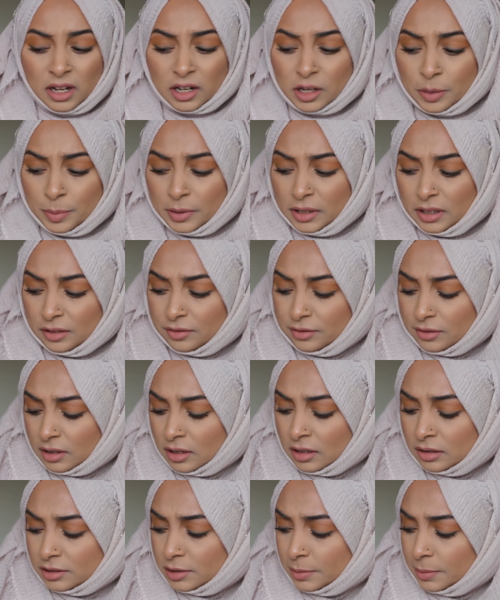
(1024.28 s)
Completely
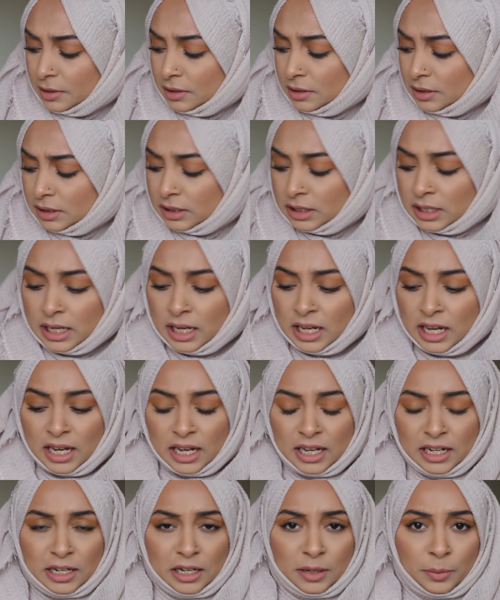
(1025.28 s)
forgot, to be honest.
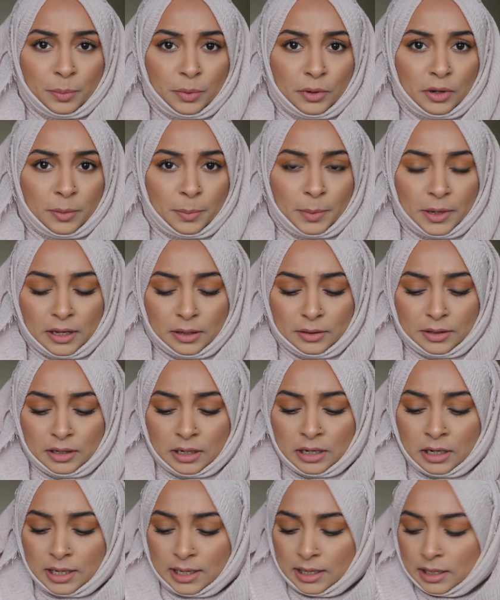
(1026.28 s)
I didn't put a
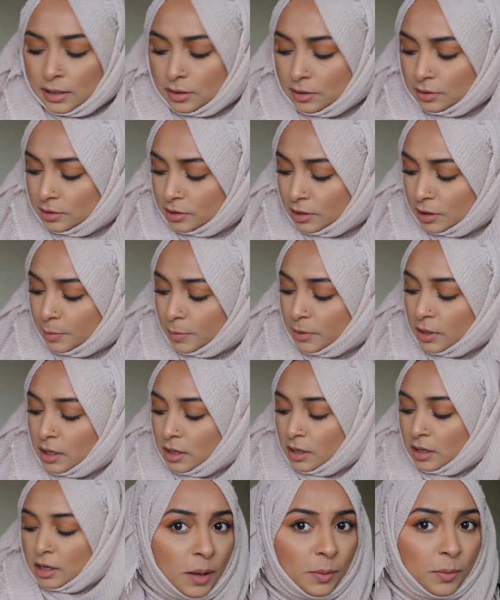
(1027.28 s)
powder highlight on top.
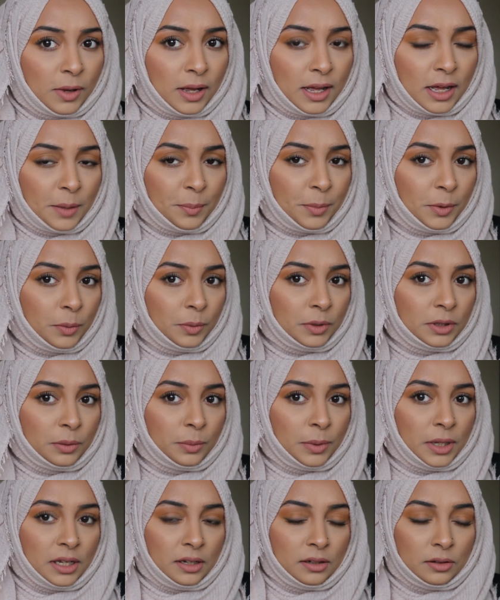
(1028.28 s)
I'm quite happy with
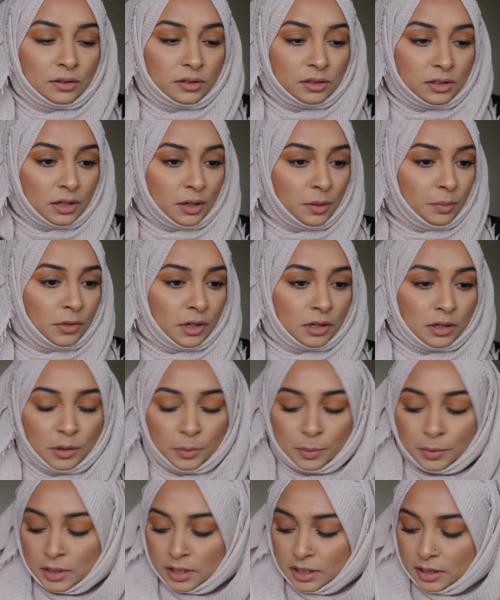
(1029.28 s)
the way it looks, so I'm not
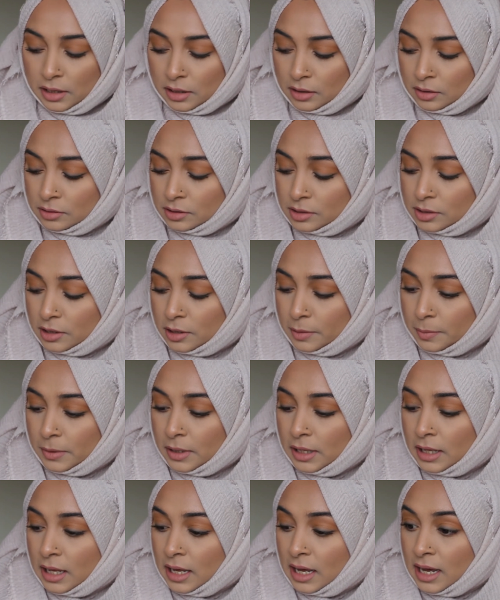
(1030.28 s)
going to put anything on top.
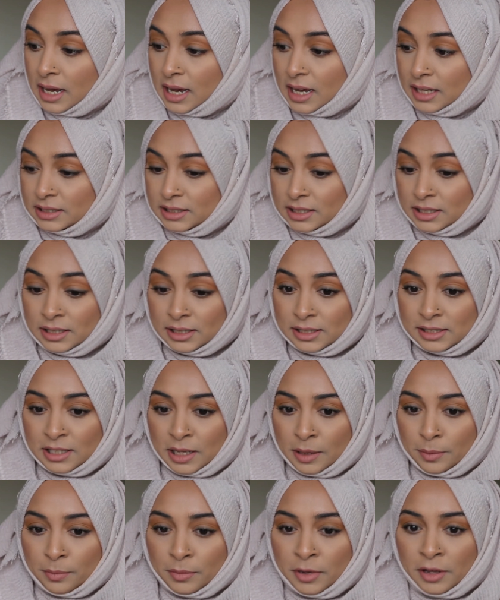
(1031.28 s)
I didn't
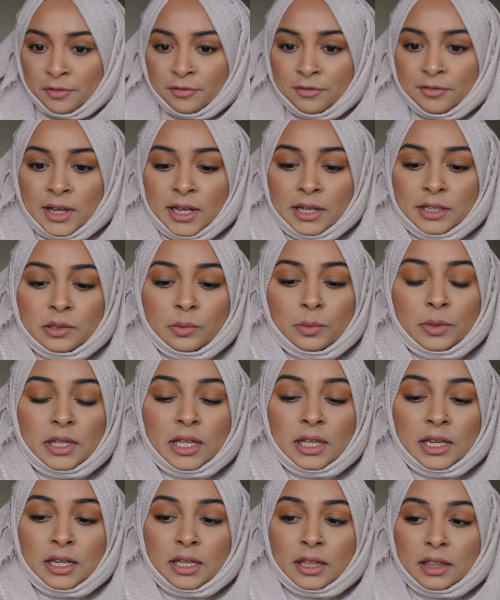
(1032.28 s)
set my face with
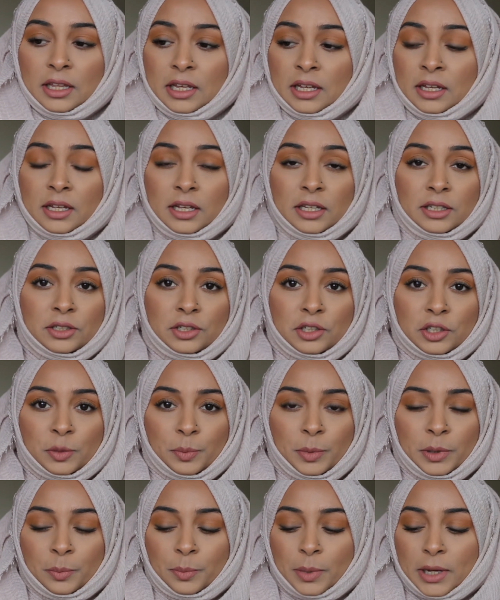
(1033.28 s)
anything. It's
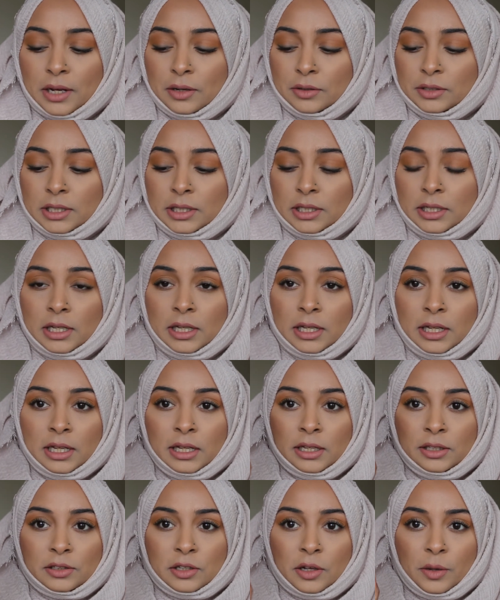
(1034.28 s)
just been powder,
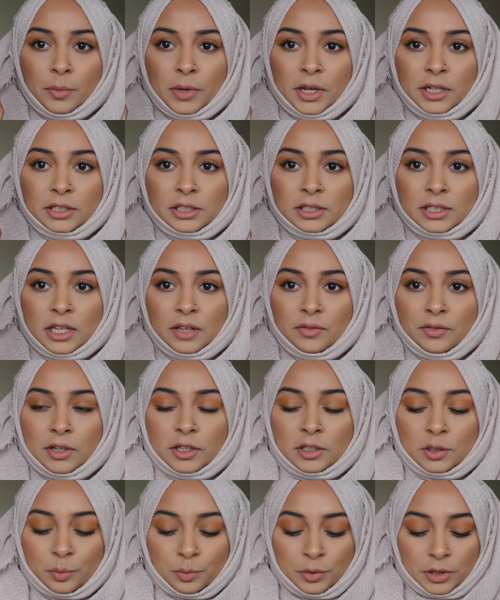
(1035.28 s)
so I might just give
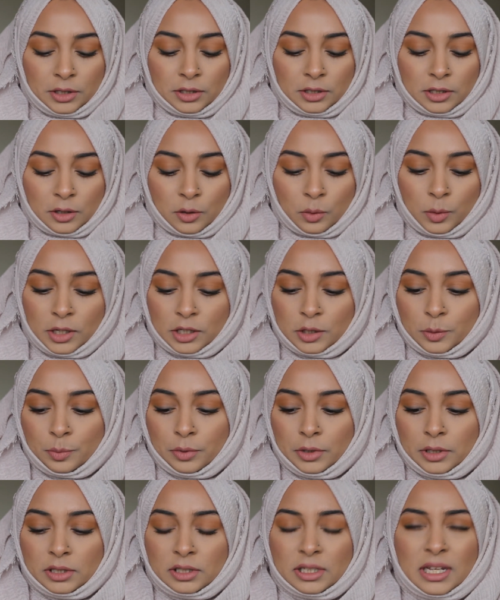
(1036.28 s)
it a spritz, a quick
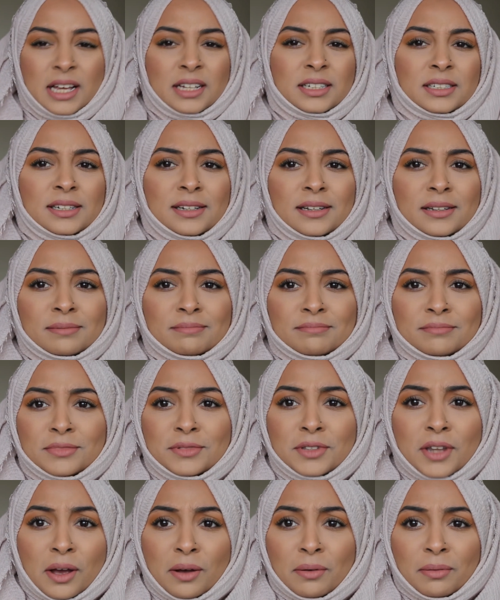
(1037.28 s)
spritz. Actually,
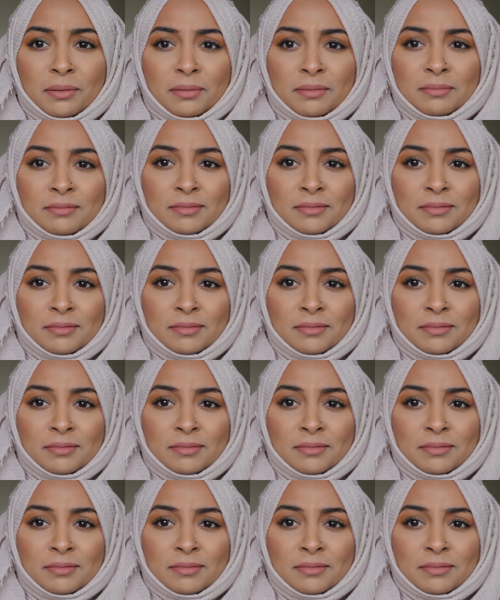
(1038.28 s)
no.